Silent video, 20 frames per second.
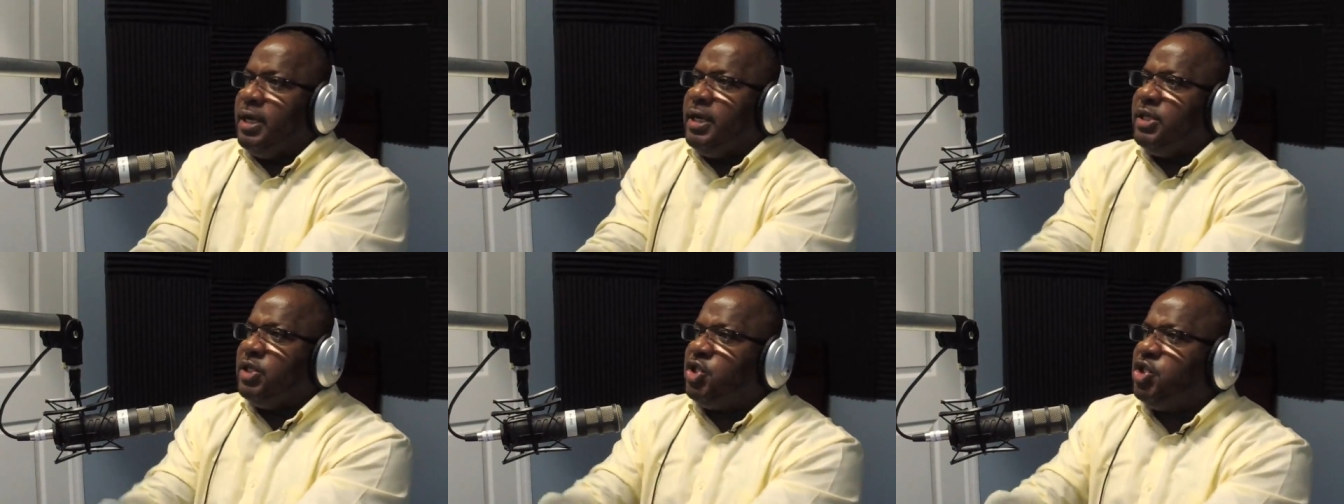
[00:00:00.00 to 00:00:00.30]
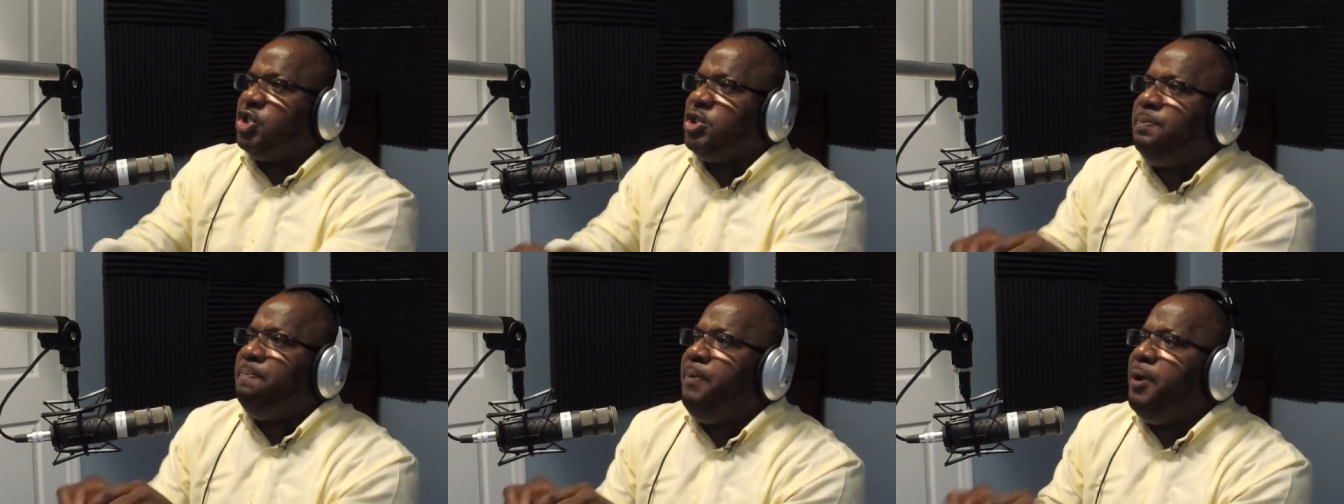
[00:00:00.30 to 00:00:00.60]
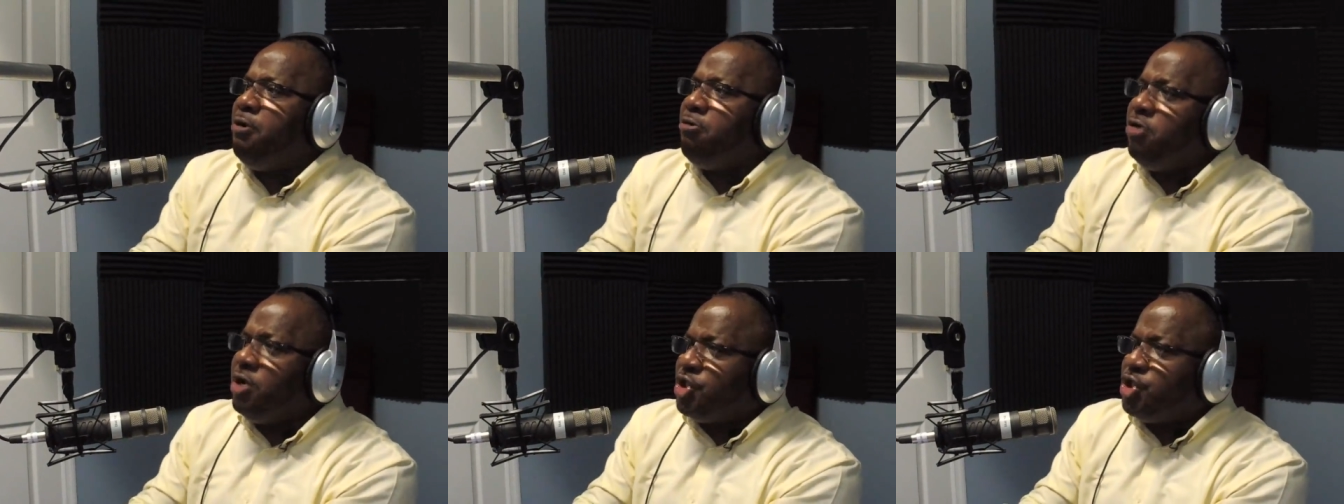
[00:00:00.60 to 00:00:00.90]

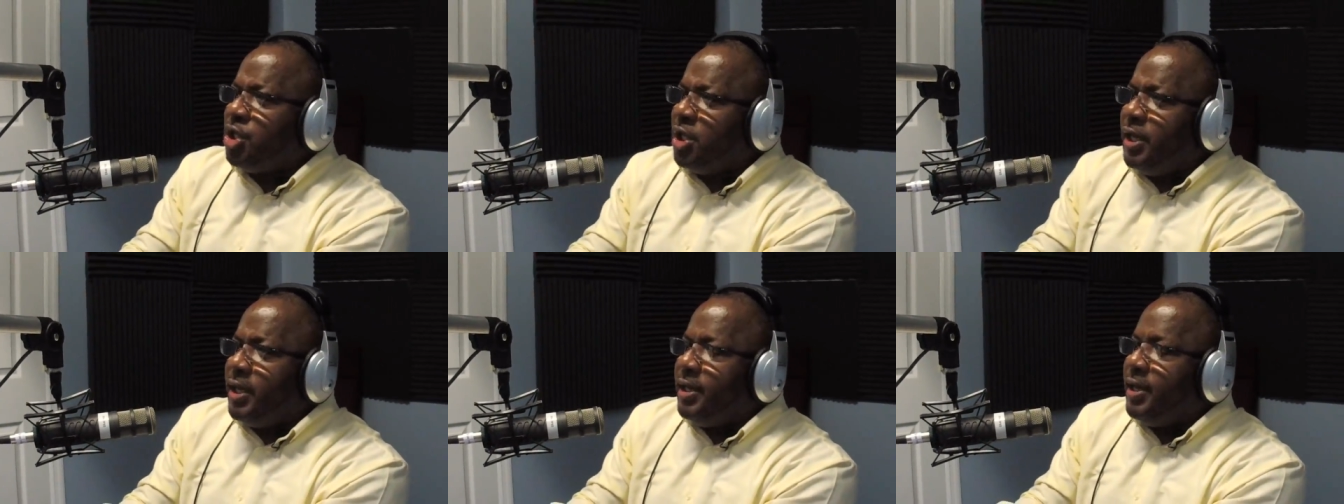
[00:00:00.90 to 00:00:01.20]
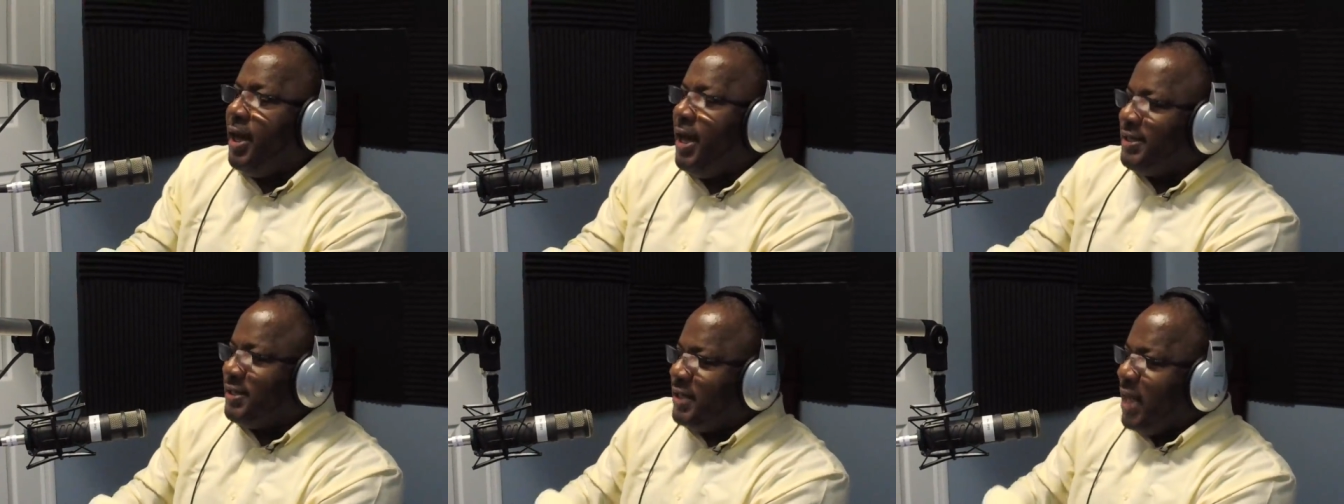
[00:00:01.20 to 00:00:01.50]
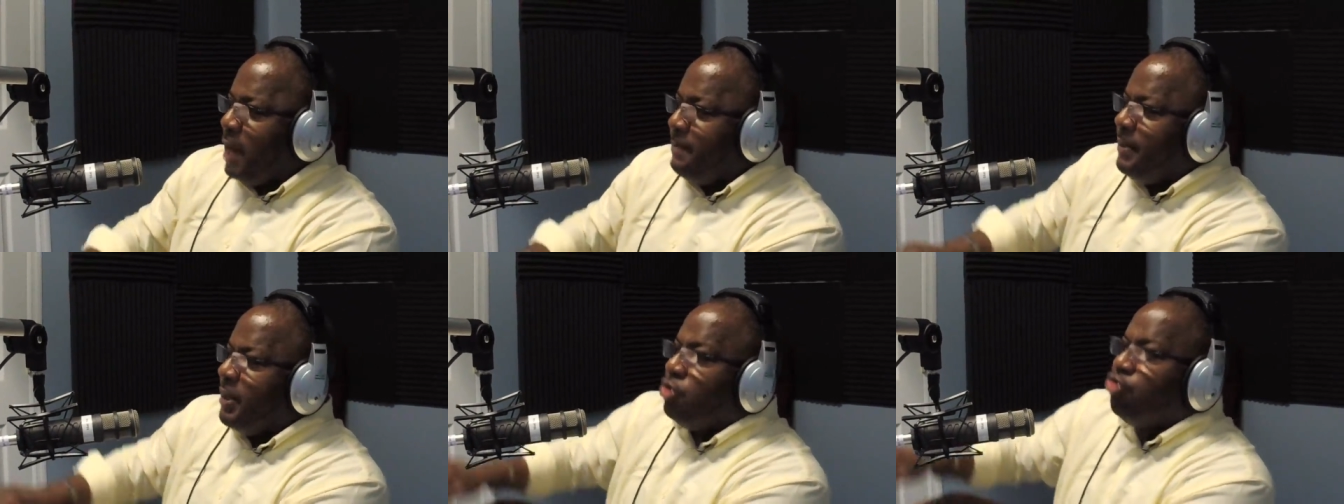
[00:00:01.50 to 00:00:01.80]
spiritually has
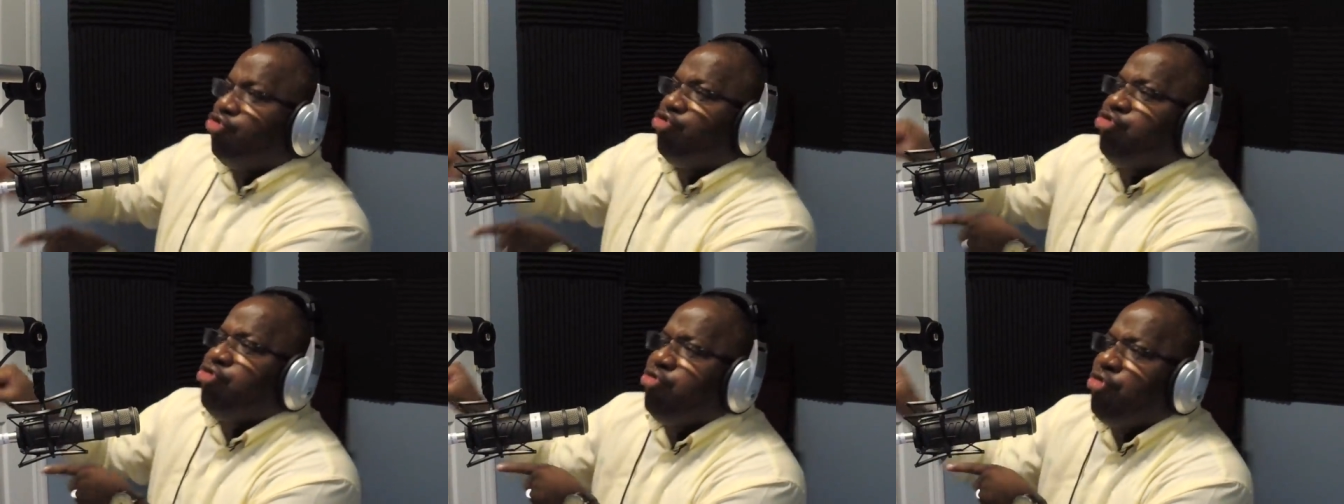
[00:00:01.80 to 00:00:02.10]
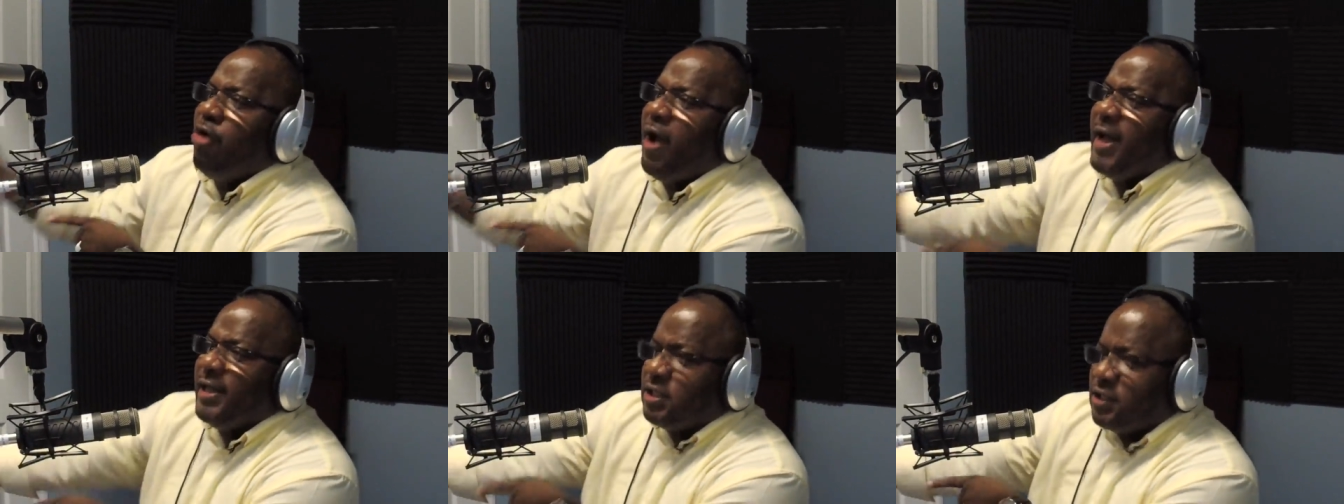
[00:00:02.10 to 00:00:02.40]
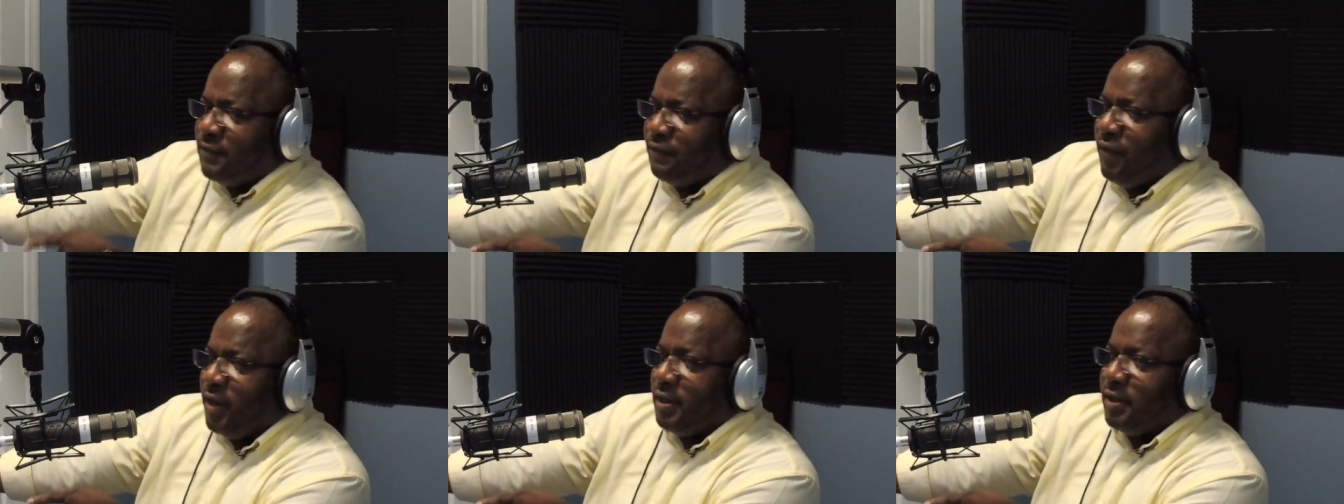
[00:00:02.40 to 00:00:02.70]
now been
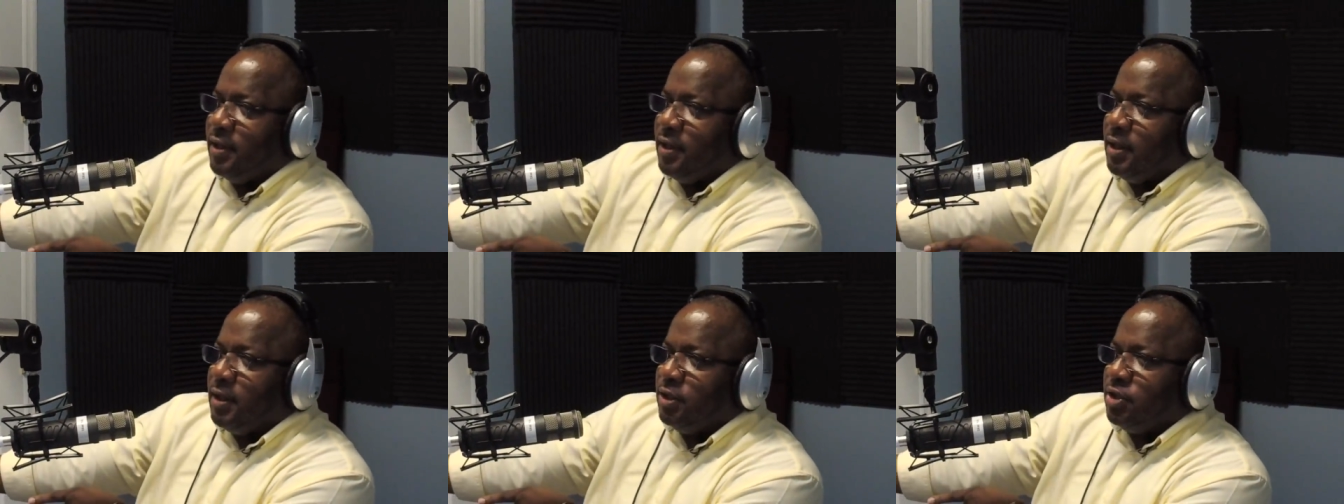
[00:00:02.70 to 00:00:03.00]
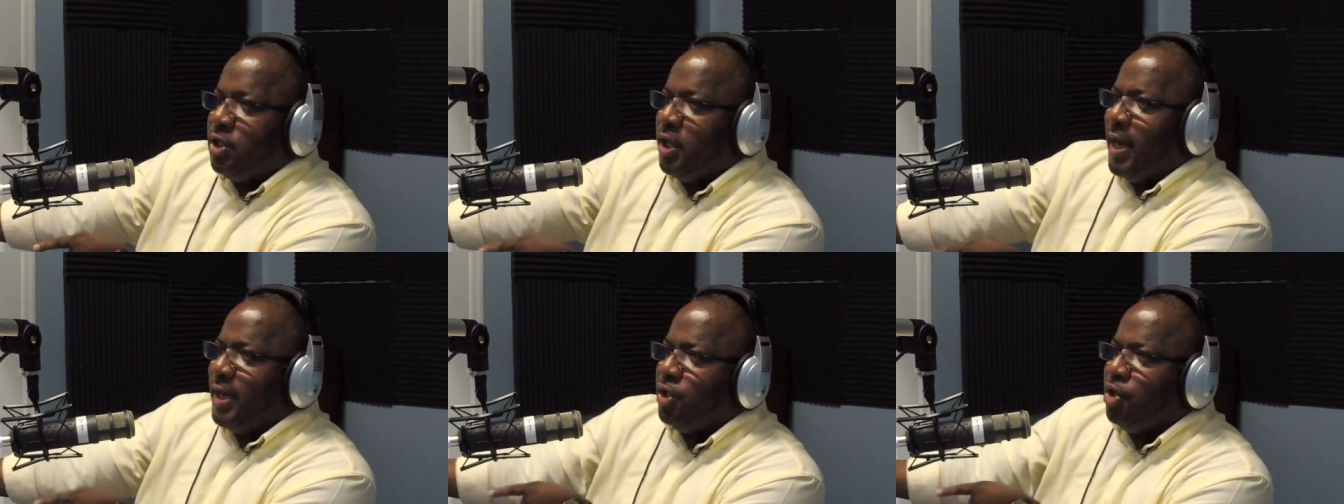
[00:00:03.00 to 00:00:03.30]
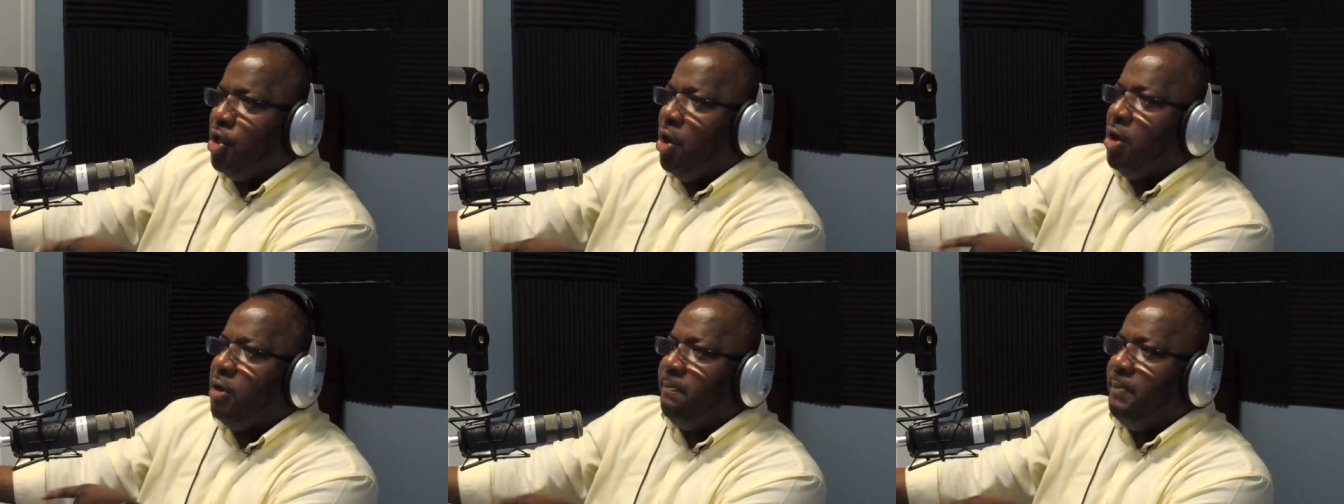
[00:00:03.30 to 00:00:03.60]
transferred to
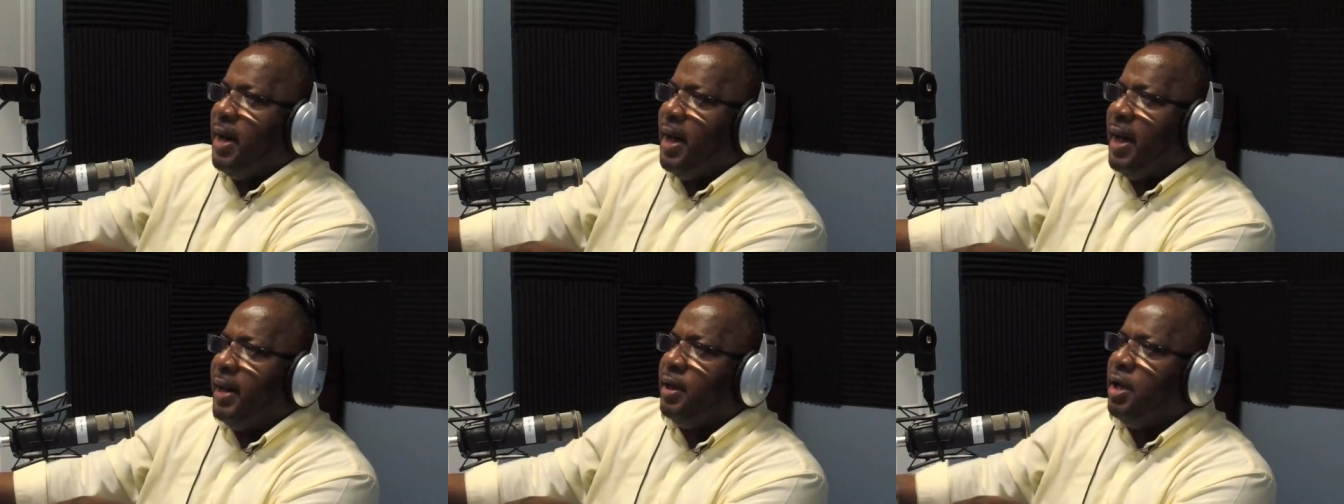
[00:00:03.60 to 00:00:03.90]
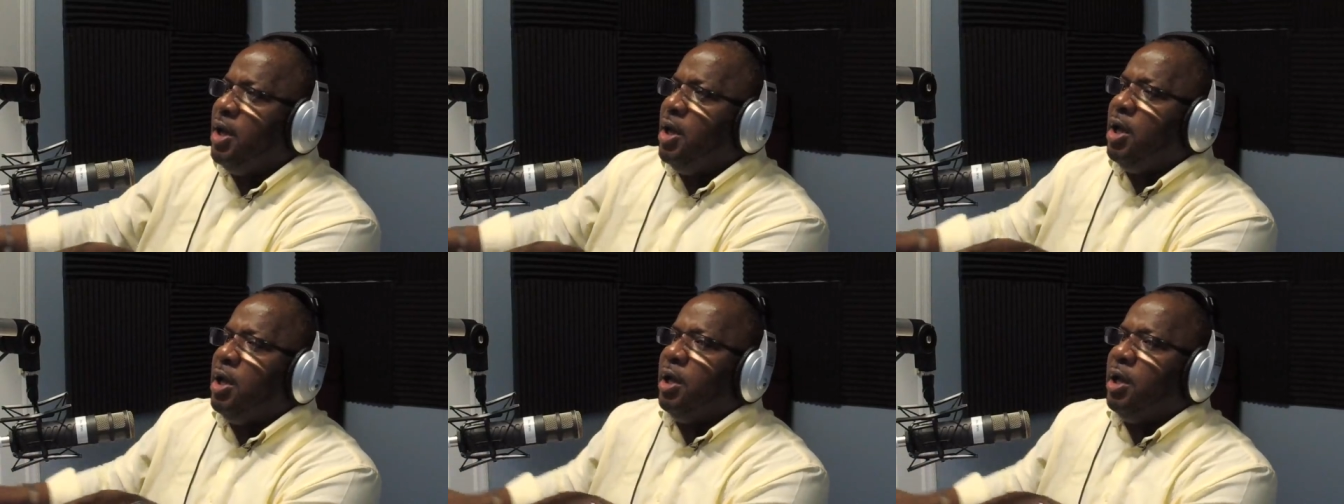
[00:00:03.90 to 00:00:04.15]
that young man.